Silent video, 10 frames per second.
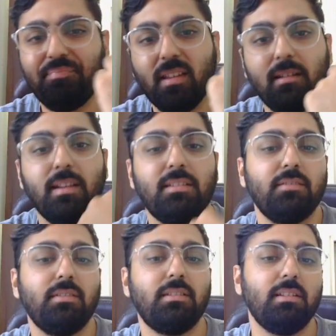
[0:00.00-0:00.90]
The rest
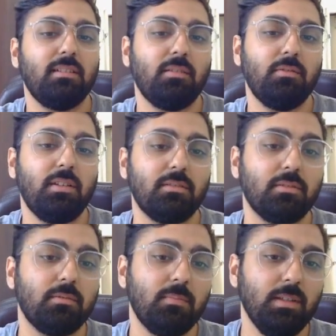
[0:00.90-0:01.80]
of the things, I don't think
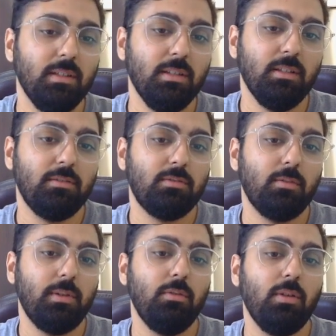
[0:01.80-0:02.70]
so. So
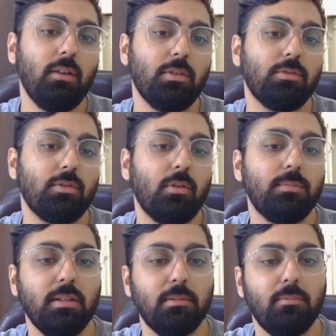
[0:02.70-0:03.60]
we do have a user
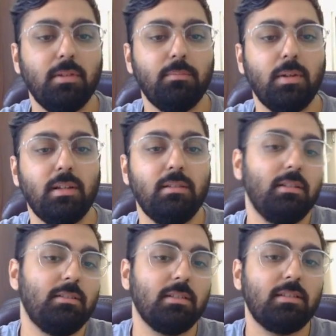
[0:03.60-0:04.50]
object, but
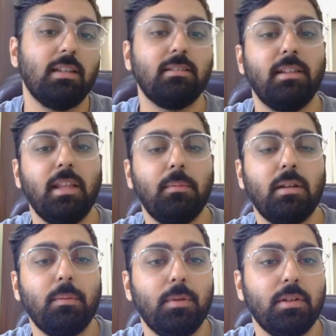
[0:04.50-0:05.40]
it just has a name and
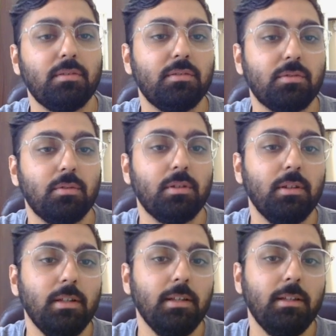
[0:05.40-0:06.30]
reputation score.
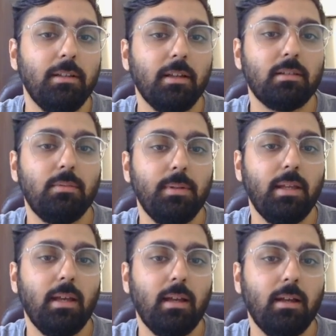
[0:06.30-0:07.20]
Next we
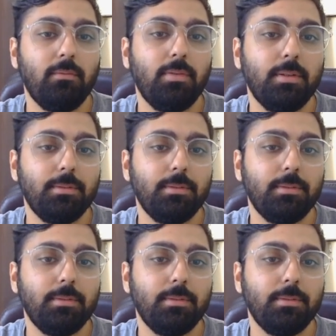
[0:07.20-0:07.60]
have